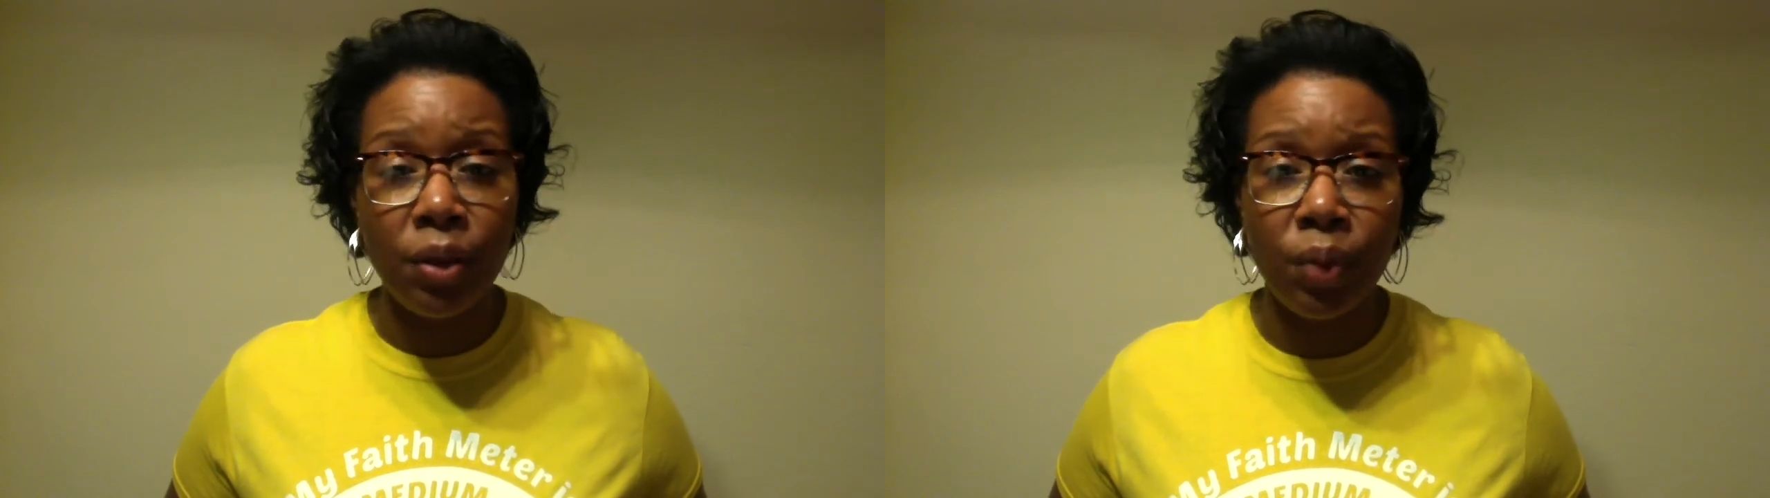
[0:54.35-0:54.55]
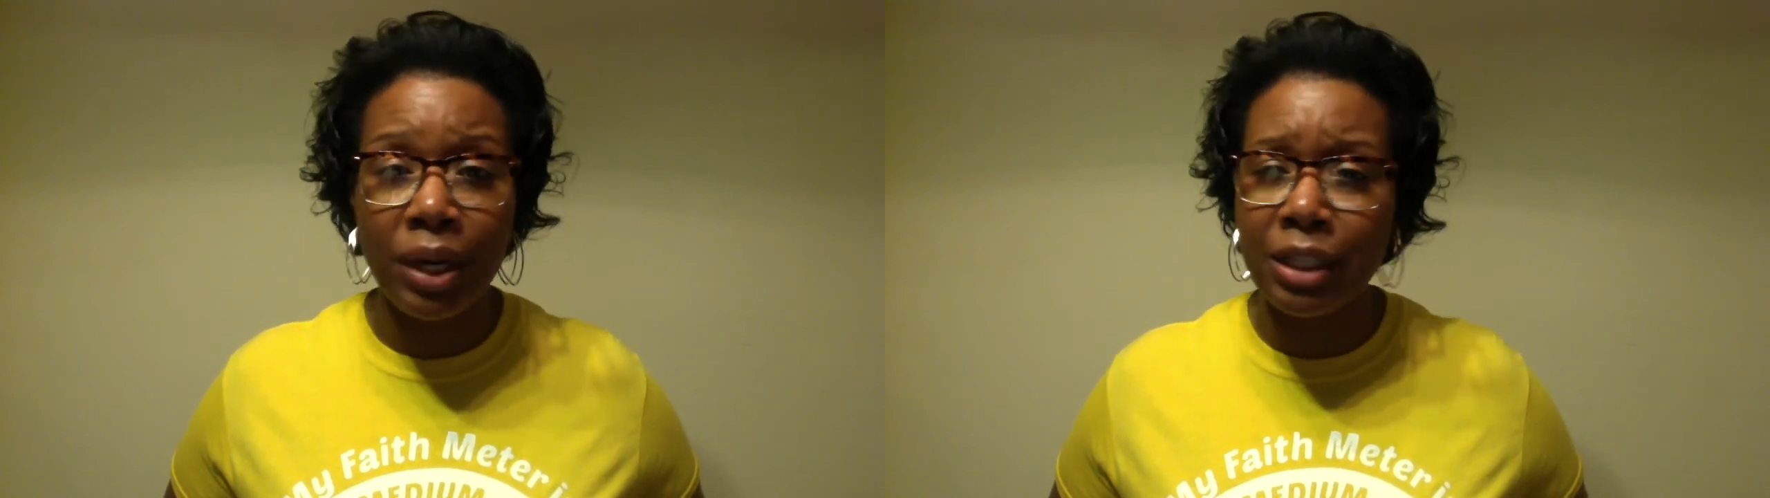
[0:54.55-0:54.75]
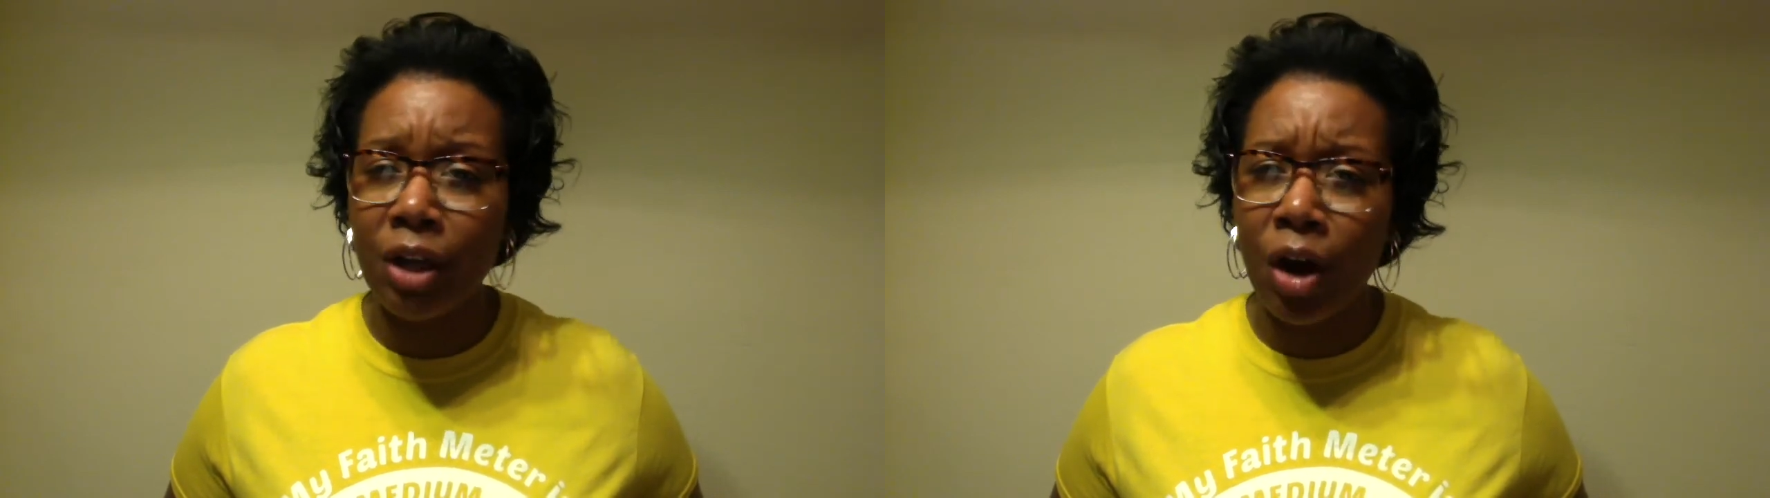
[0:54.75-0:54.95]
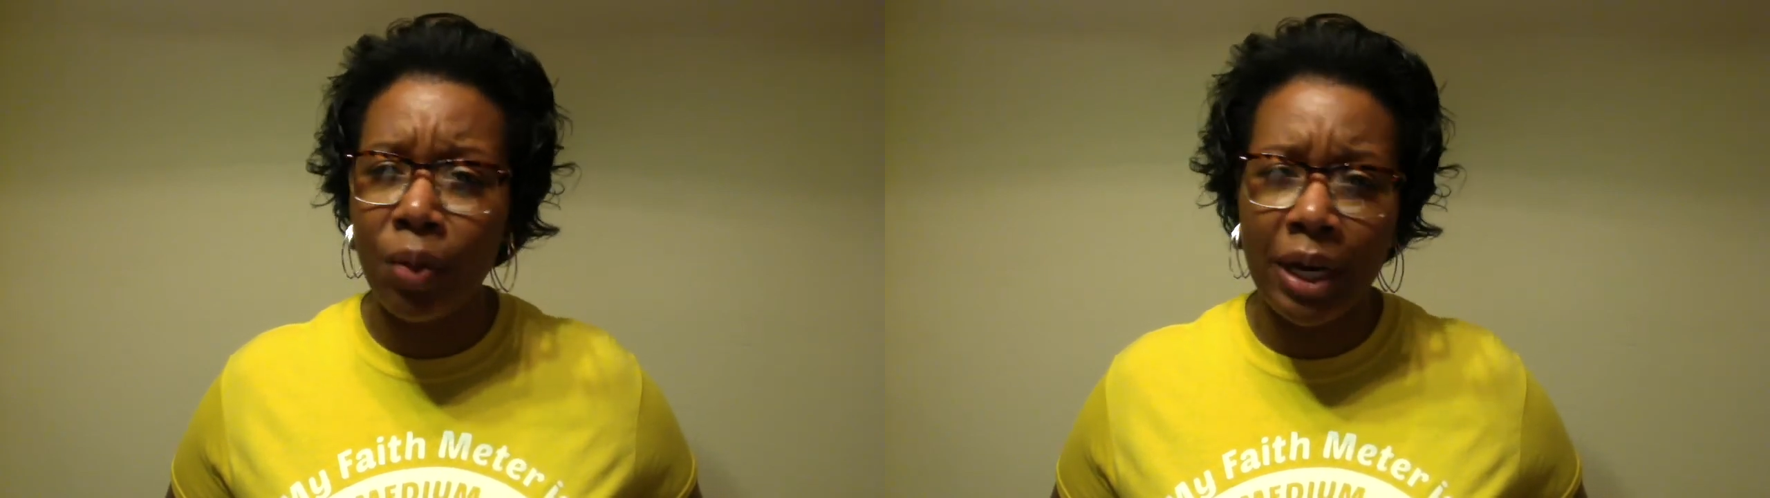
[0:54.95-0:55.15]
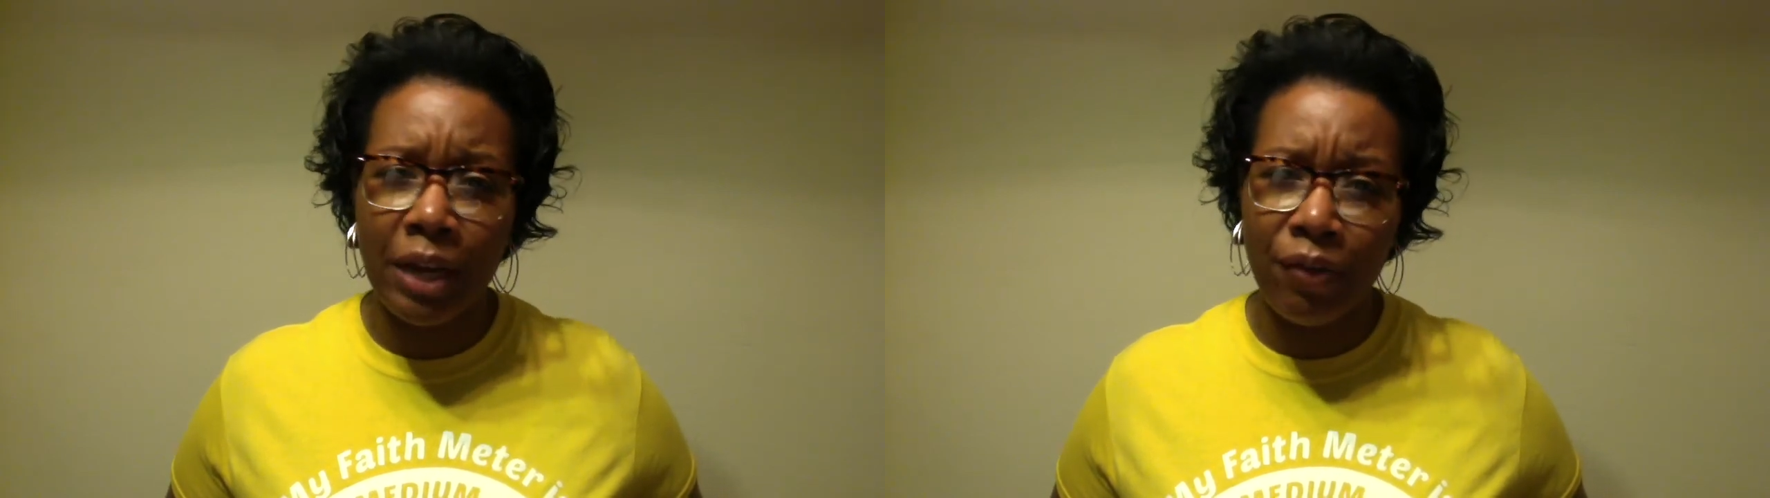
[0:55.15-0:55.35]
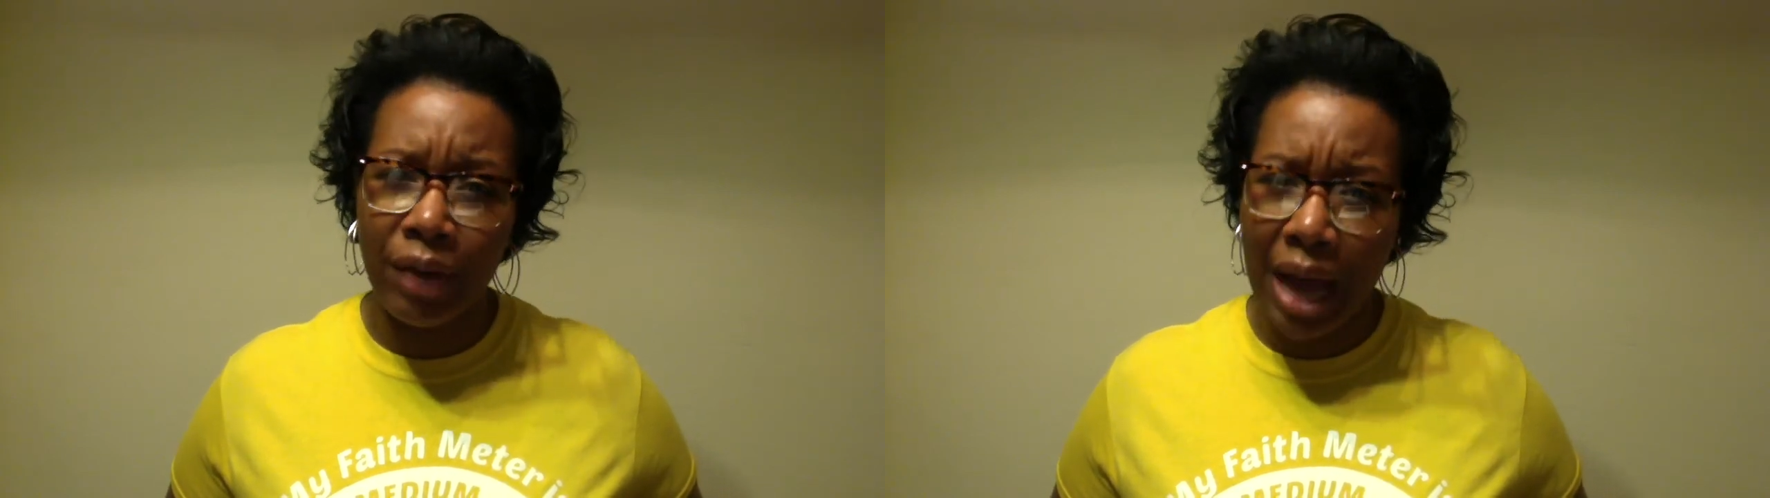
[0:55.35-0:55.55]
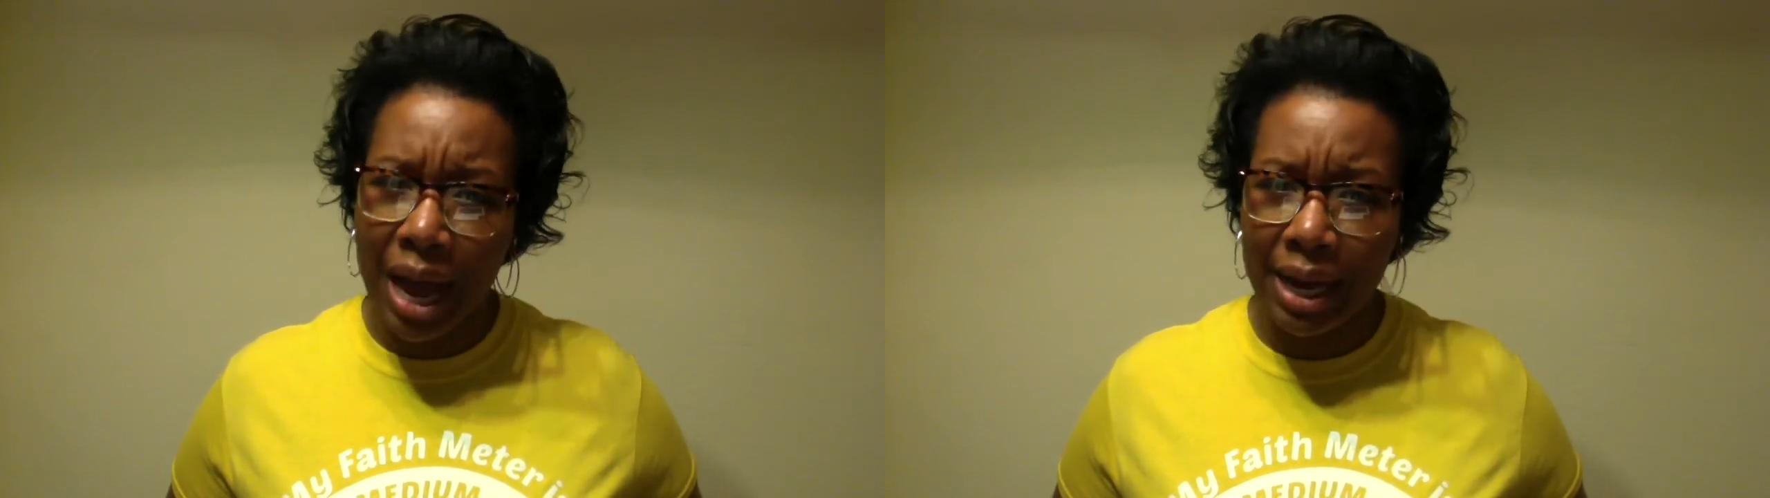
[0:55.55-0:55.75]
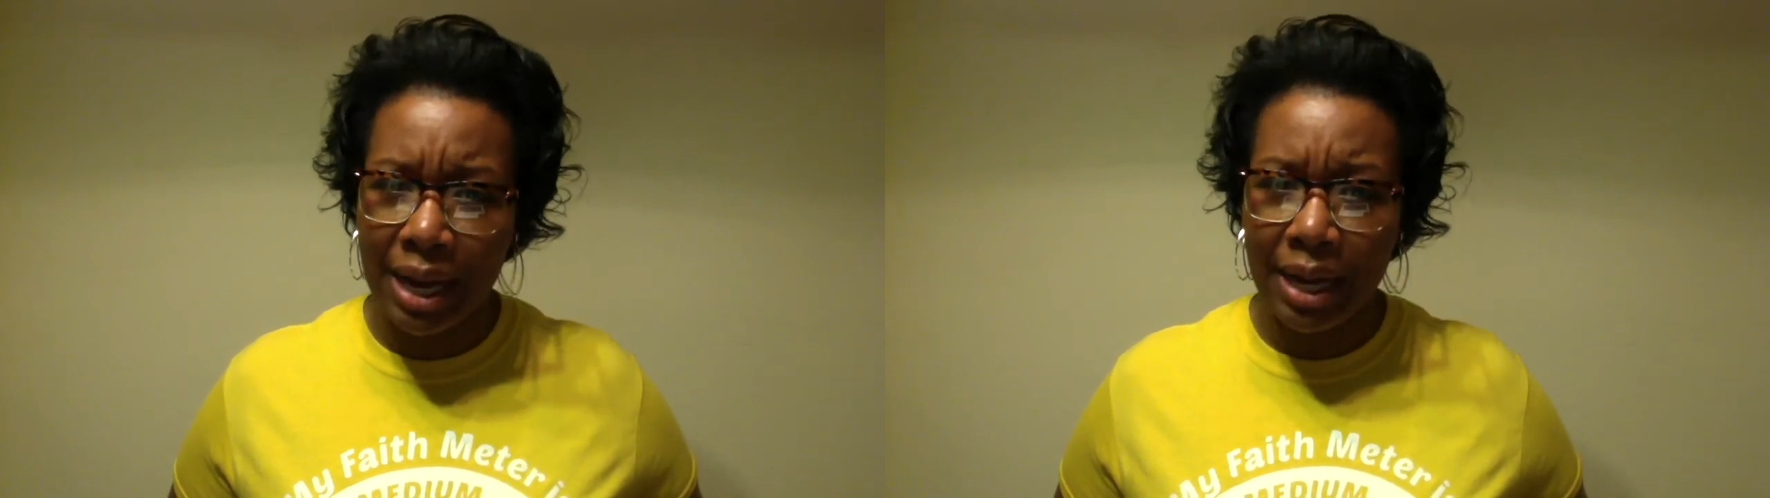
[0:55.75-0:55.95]
than what it's already
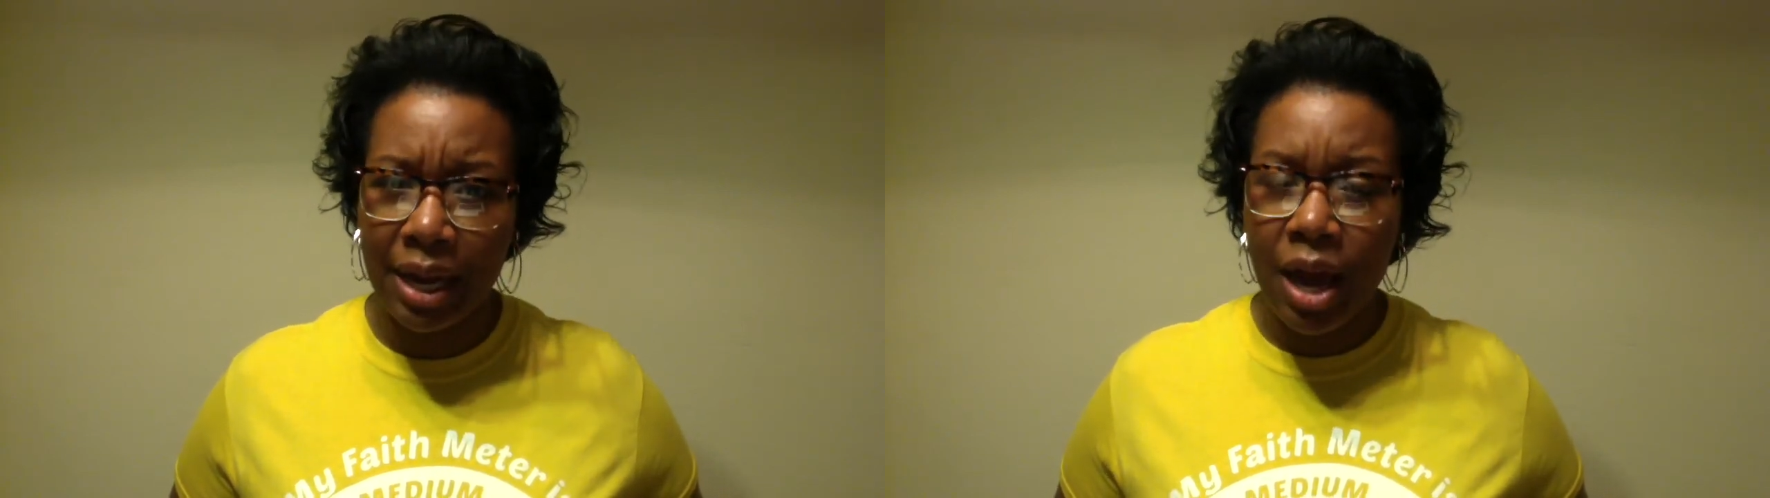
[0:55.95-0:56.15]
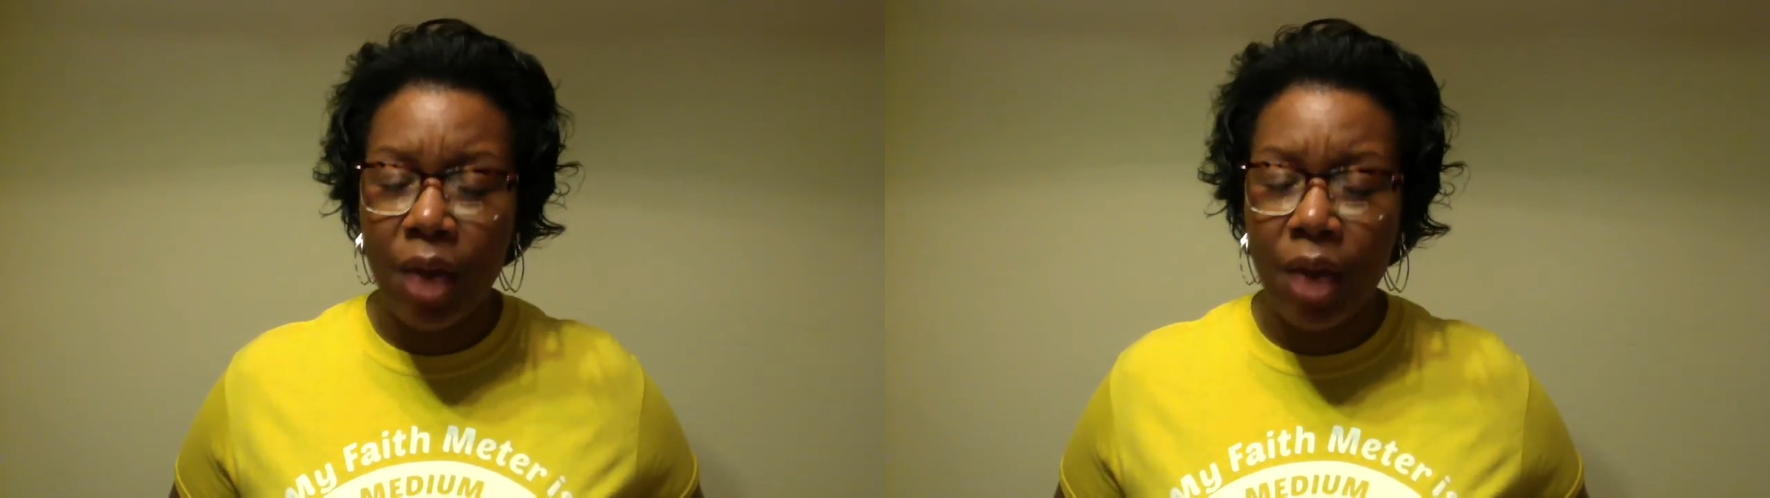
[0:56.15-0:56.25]
flying.